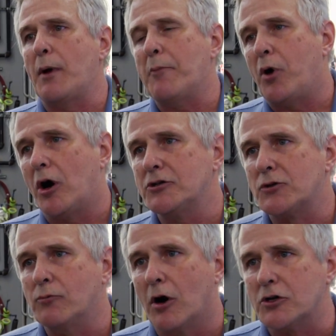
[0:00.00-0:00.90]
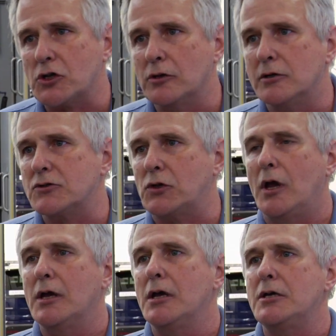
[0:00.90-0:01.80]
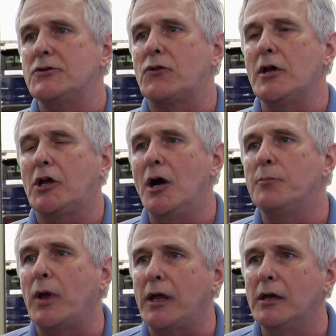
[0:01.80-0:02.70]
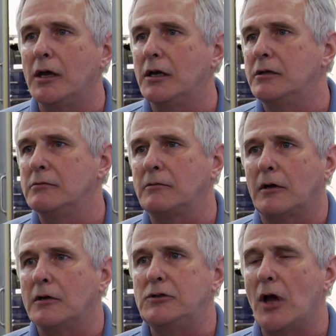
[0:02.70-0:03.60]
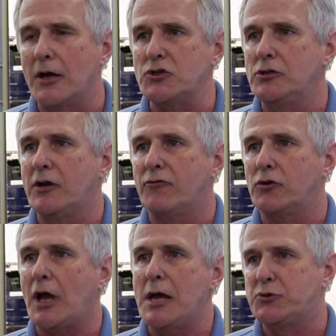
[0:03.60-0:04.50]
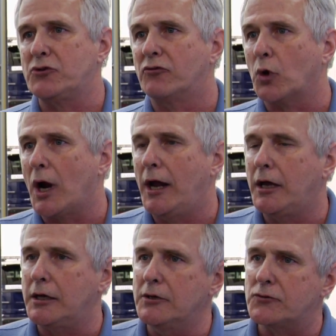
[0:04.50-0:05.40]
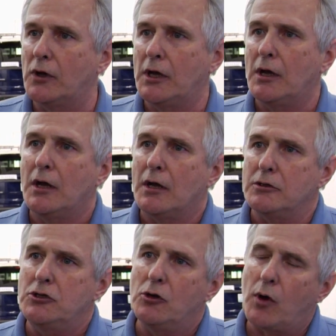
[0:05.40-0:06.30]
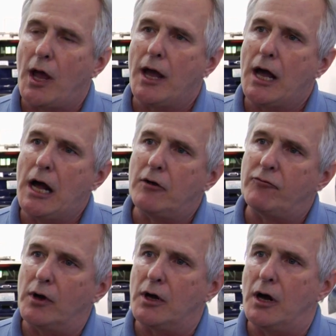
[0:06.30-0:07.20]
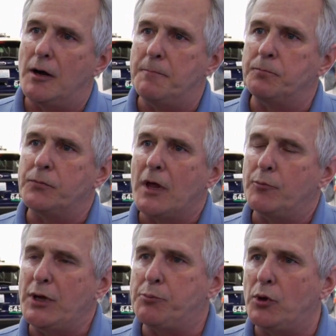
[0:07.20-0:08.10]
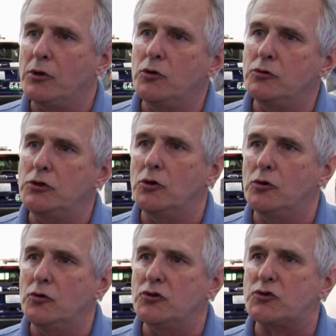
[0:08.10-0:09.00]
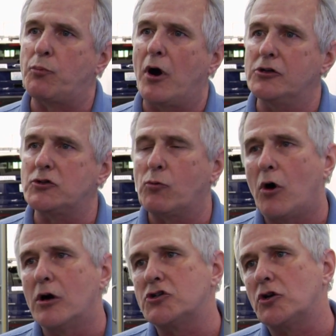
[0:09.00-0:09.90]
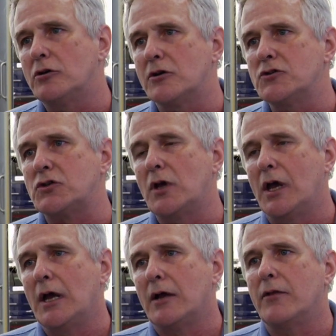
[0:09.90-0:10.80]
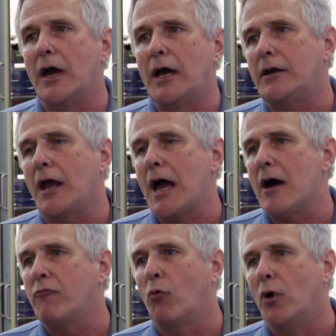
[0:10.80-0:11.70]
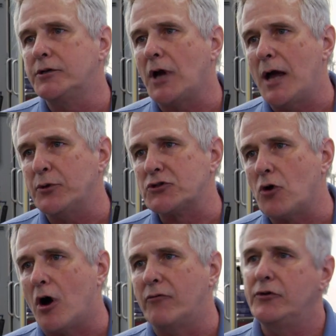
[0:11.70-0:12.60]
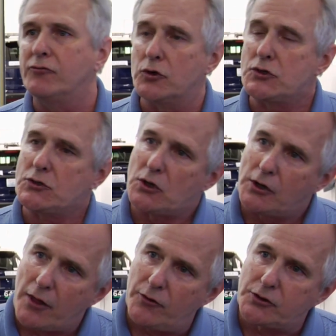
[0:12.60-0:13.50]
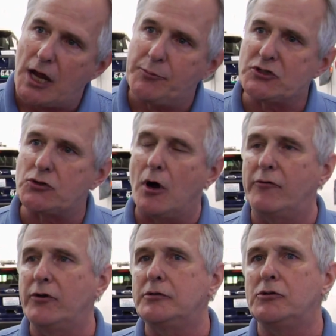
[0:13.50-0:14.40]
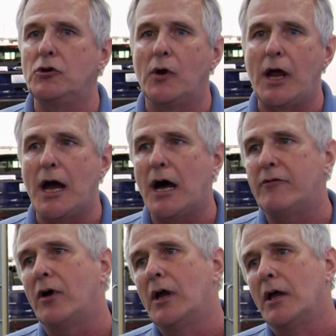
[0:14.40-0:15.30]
about parts washers is they come in a dozen different types of varieties. You have people who use parts washers that have one type of solvent versus another type of solvent. You have